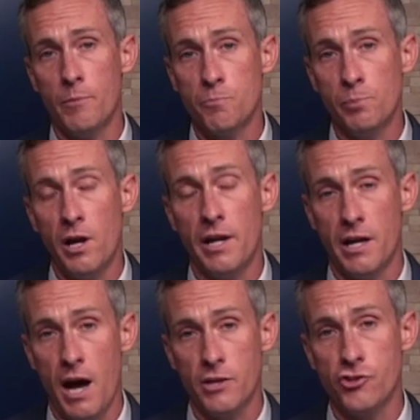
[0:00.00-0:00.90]
or how much
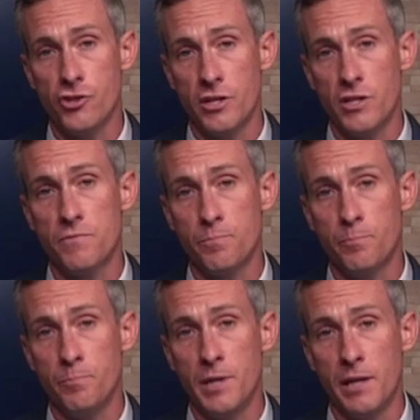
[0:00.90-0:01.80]
blood and oxygen is
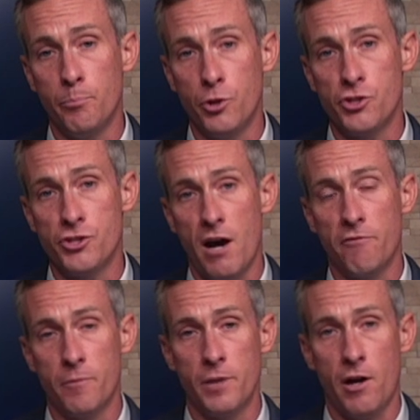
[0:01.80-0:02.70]
being pushed
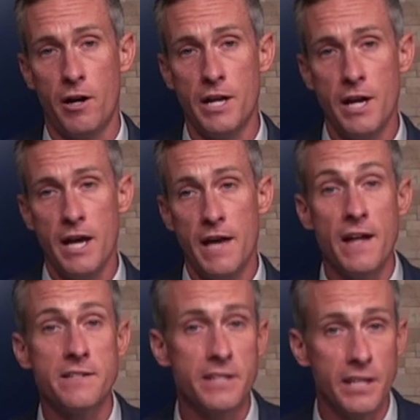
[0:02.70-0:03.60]
out from the heart.
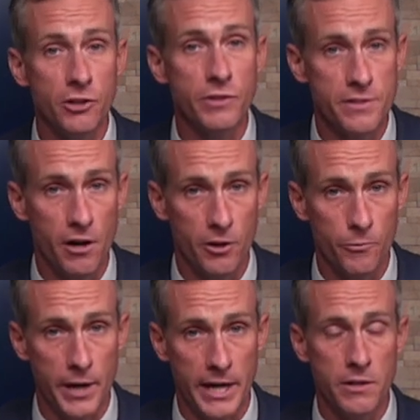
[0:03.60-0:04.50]
And that's to increase the
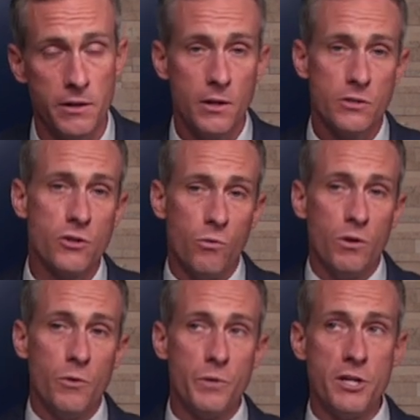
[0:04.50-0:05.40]
heart rate.
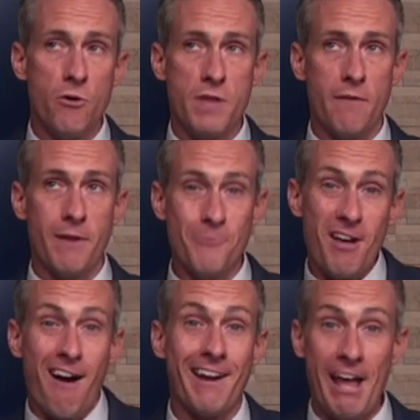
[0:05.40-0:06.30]
So we know that when
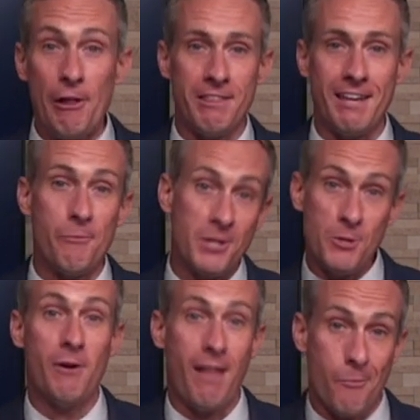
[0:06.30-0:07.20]
we're young and healthy and
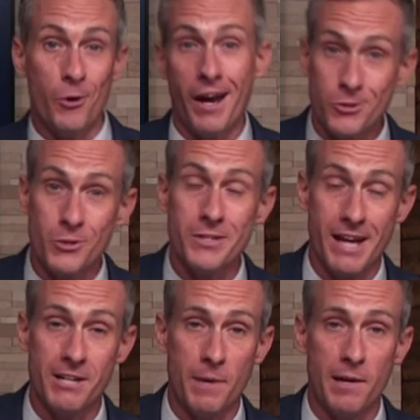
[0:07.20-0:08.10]
we do a lot more
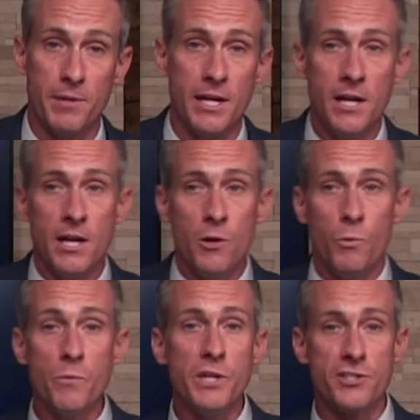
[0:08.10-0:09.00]
exercise, maybe,
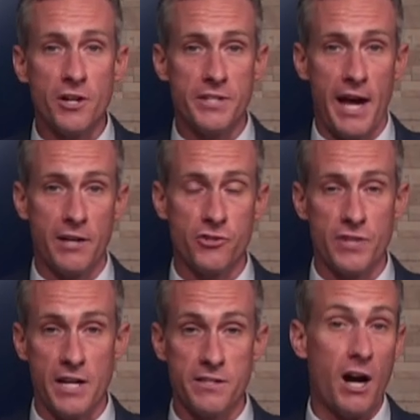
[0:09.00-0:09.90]
when we start to
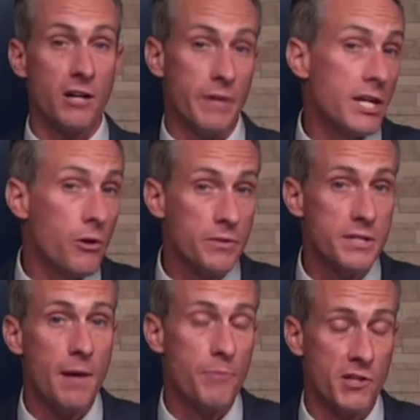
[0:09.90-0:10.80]
exercise, the heart rate
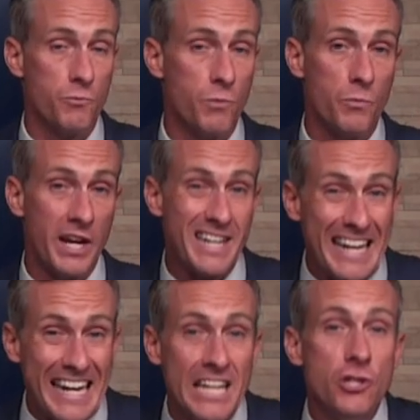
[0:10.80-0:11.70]
goes up. That's one way
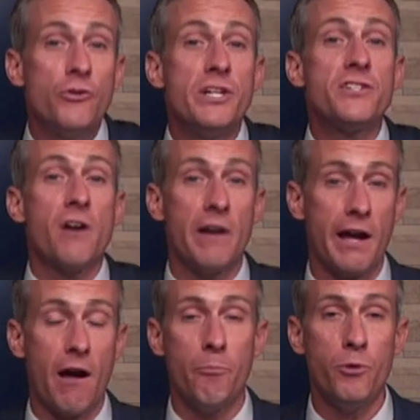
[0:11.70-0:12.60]
to increase
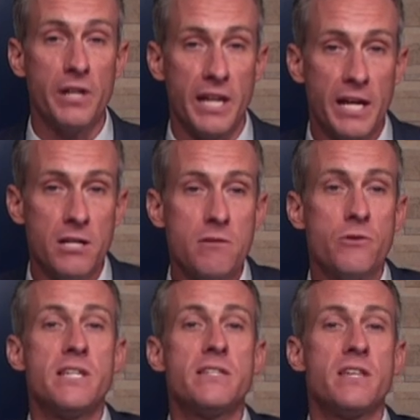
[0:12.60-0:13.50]
cardiac output,
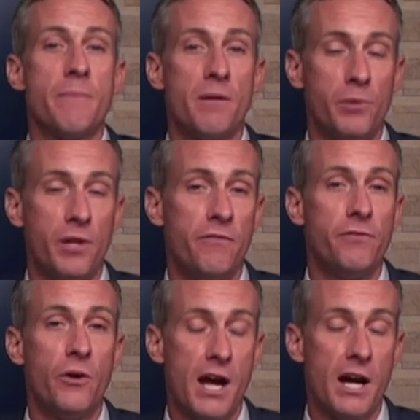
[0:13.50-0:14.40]
increase the amount of
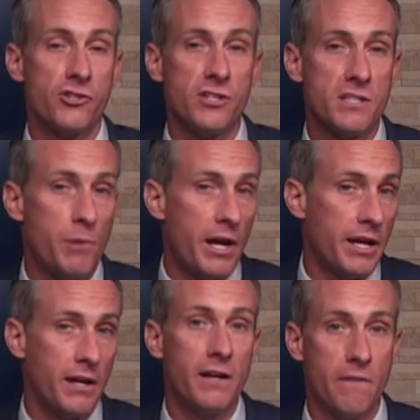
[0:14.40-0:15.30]
blood flow and oxygen
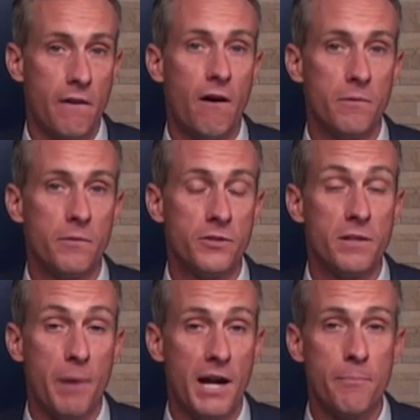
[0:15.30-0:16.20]
supply getting to the heart,
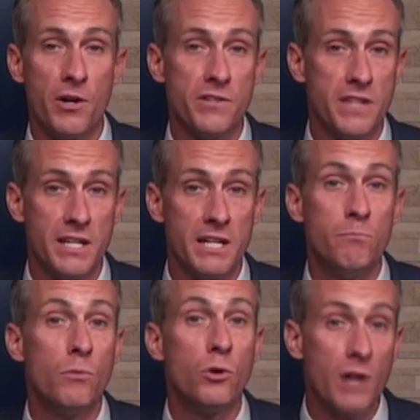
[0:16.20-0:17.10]
to the body parts that
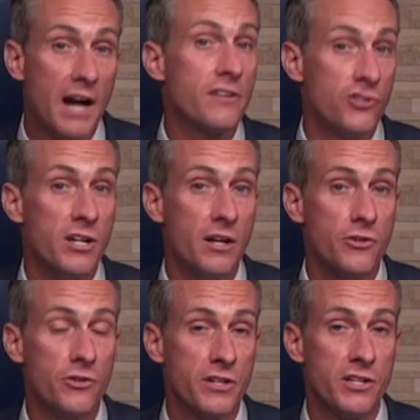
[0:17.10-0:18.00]
need more
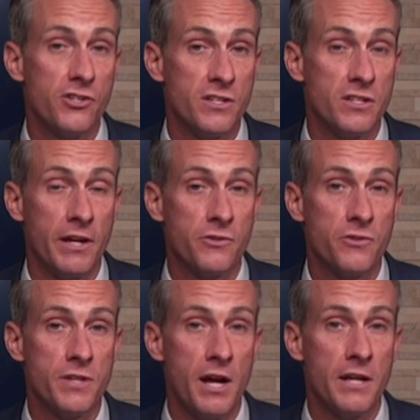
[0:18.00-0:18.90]
oxygen under conditions of
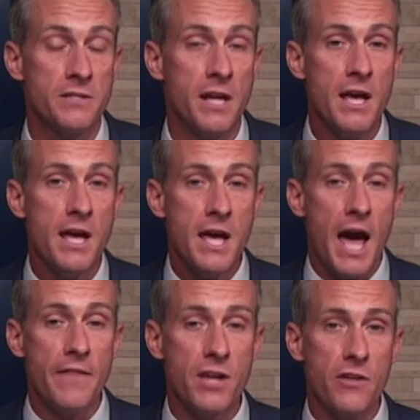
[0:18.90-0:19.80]
exercise.
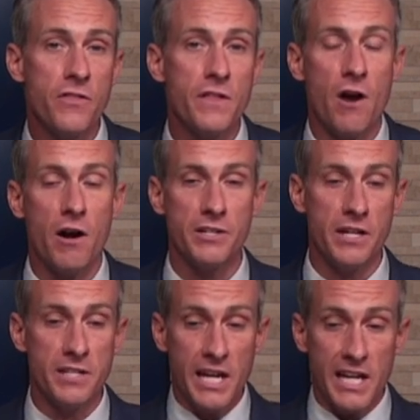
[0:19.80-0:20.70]
And the other thing the
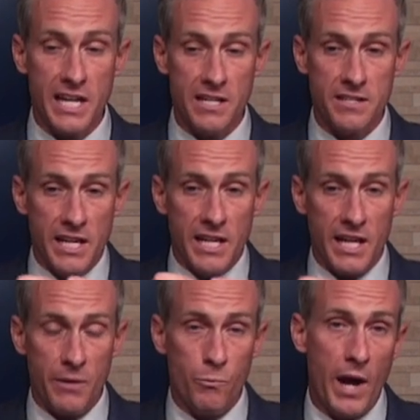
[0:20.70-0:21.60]
heart does is
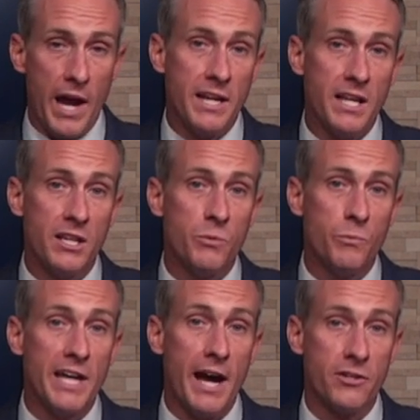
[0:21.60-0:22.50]
when
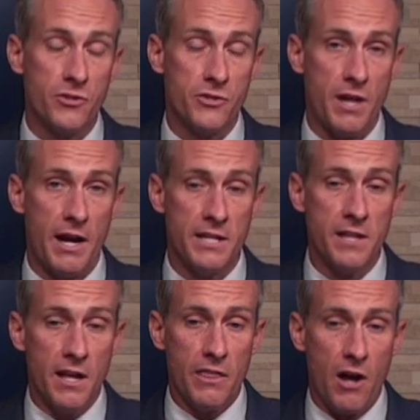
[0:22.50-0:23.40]
we
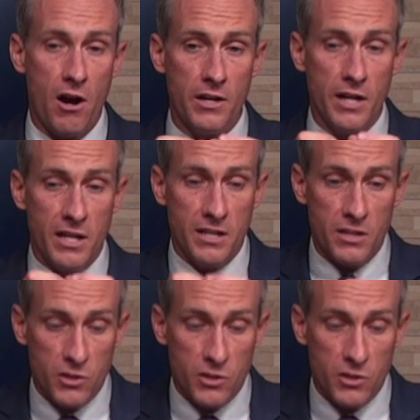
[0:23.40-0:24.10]
exercise, the heart